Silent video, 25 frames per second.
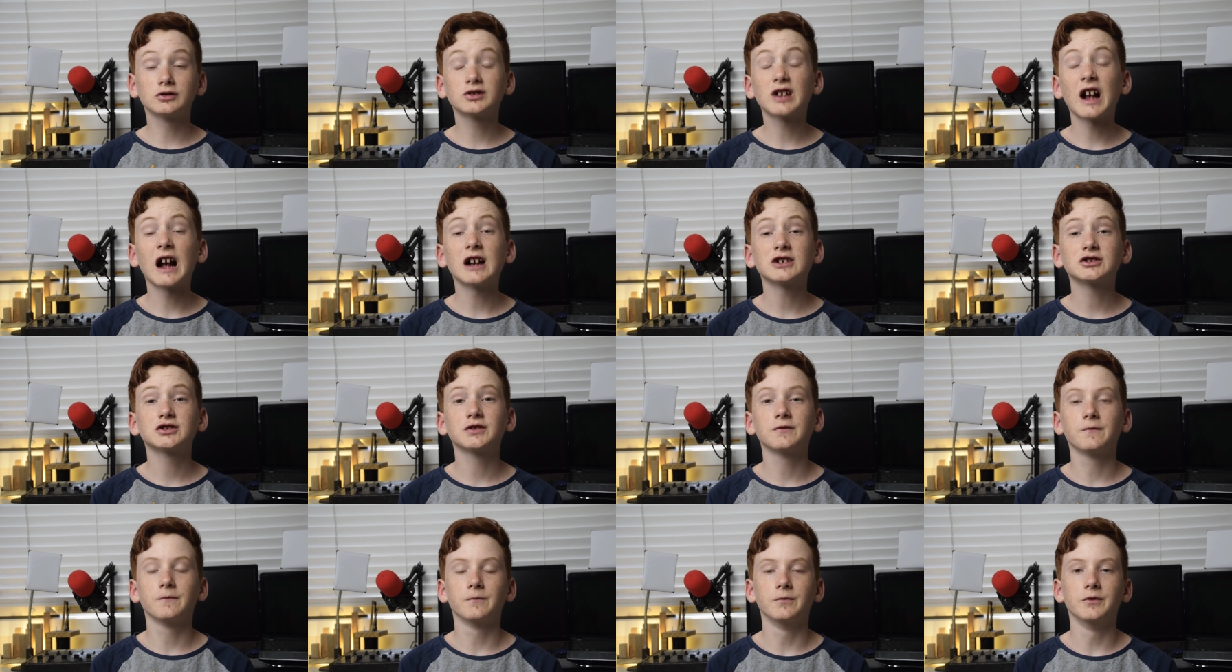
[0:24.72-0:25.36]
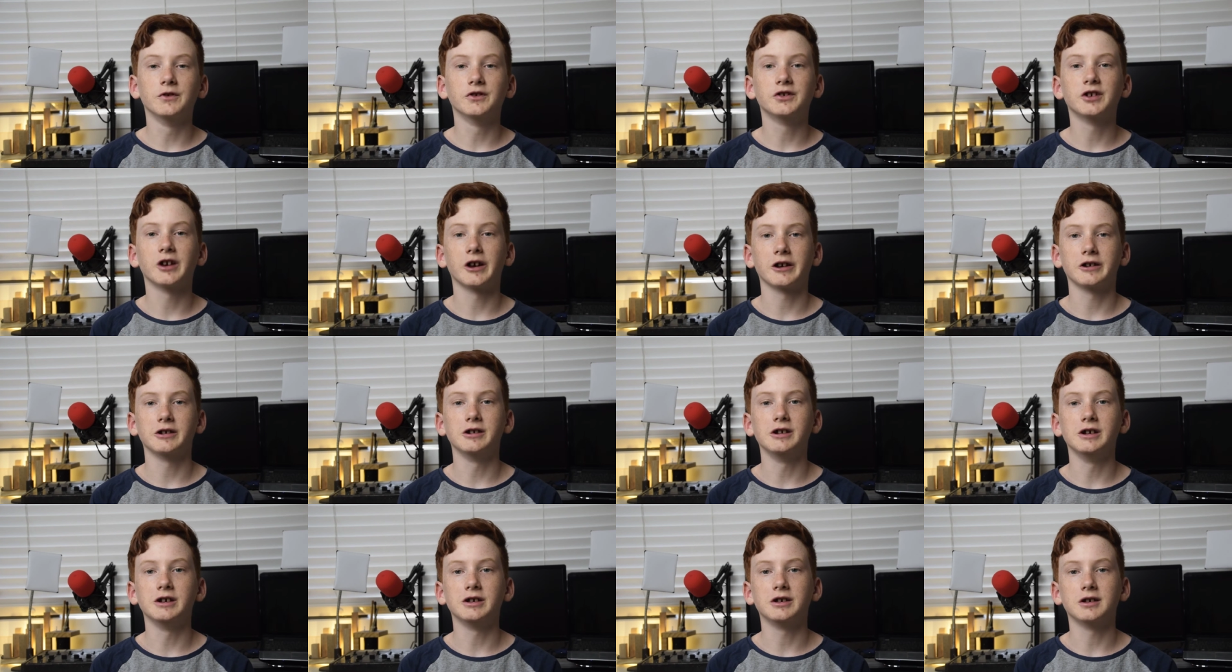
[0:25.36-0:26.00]
Asher from the
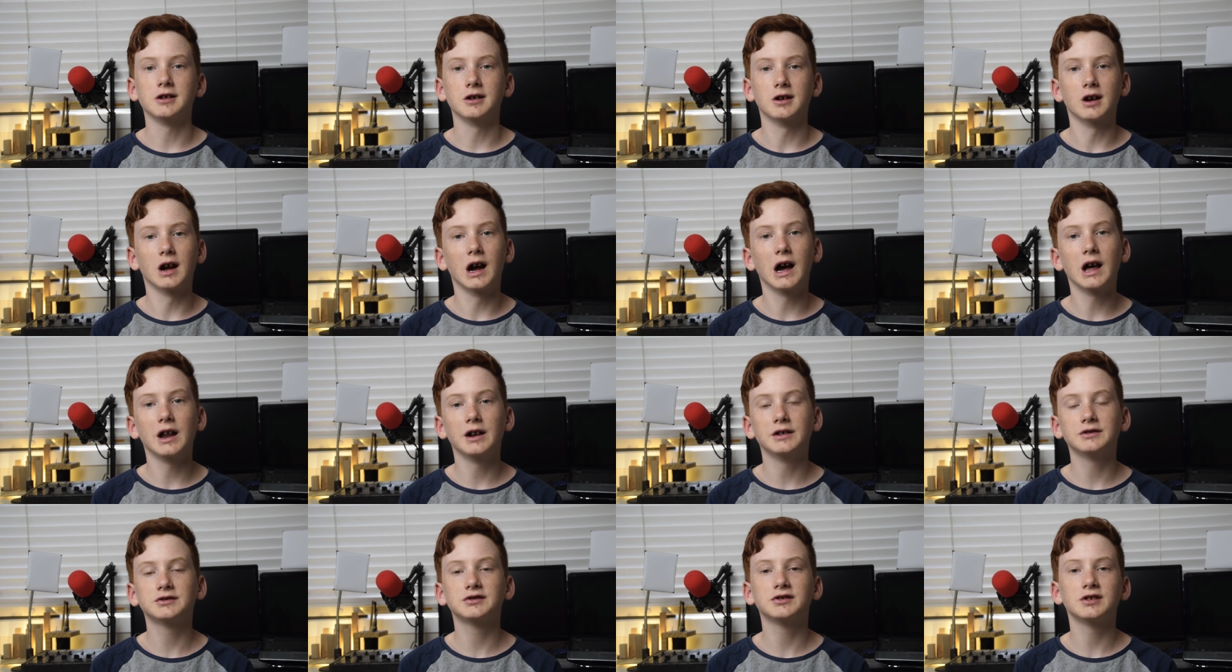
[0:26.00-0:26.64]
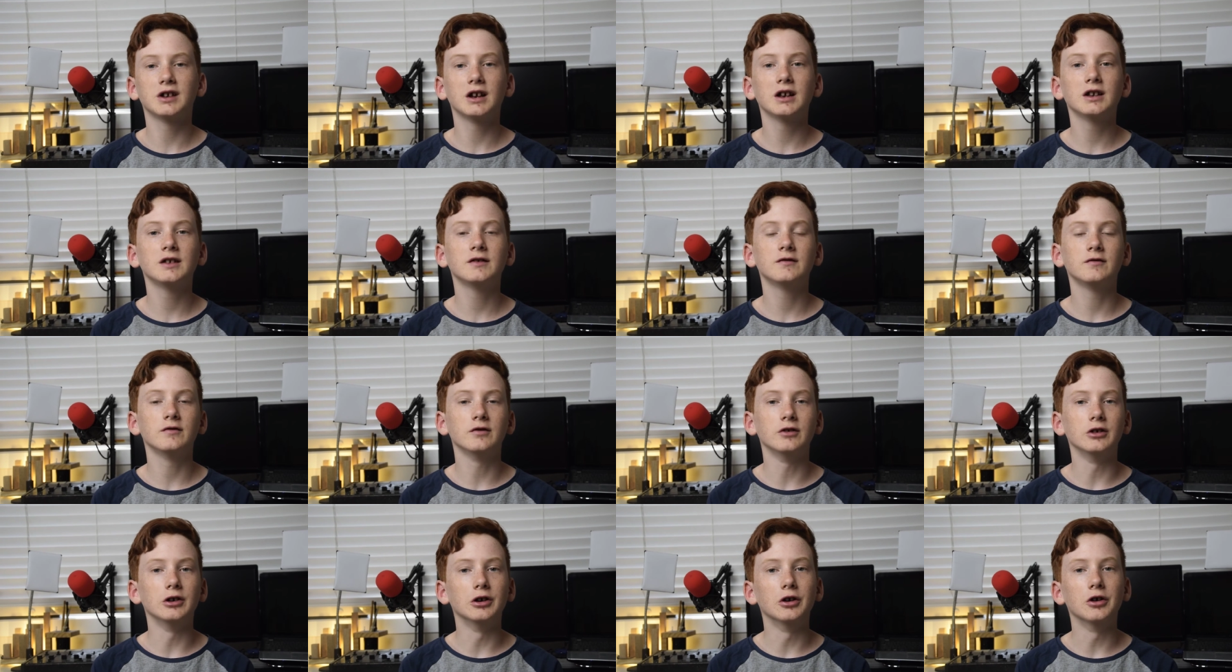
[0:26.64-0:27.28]
Technique here, and in today's
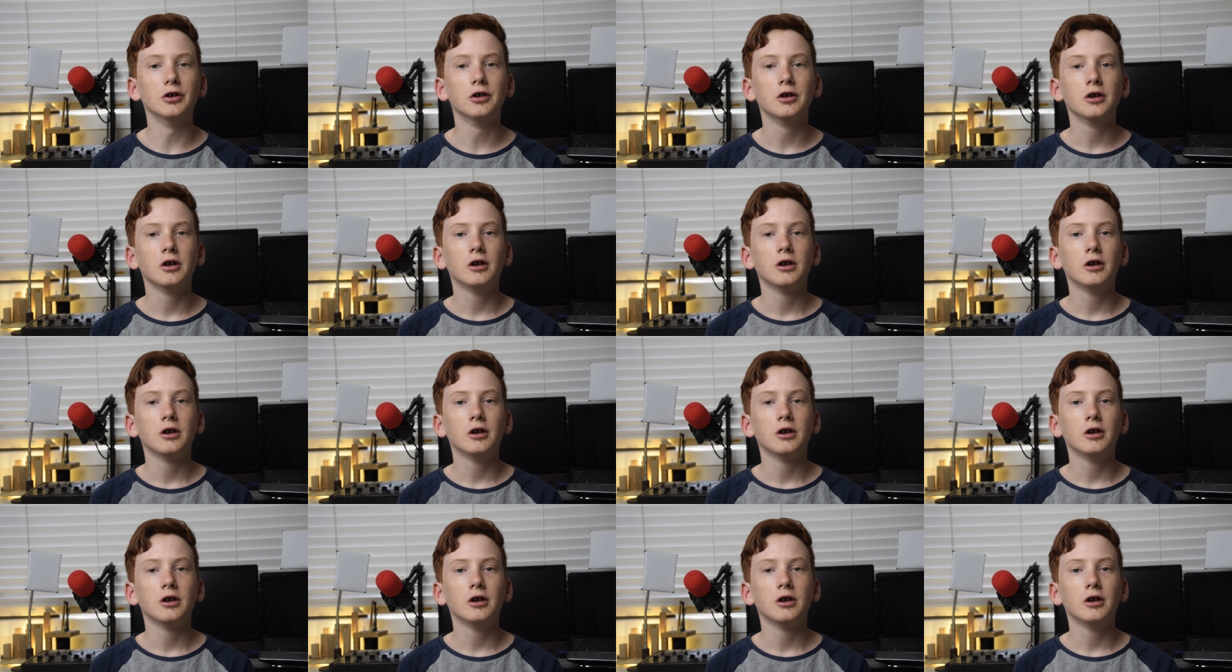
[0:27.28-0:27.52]
video,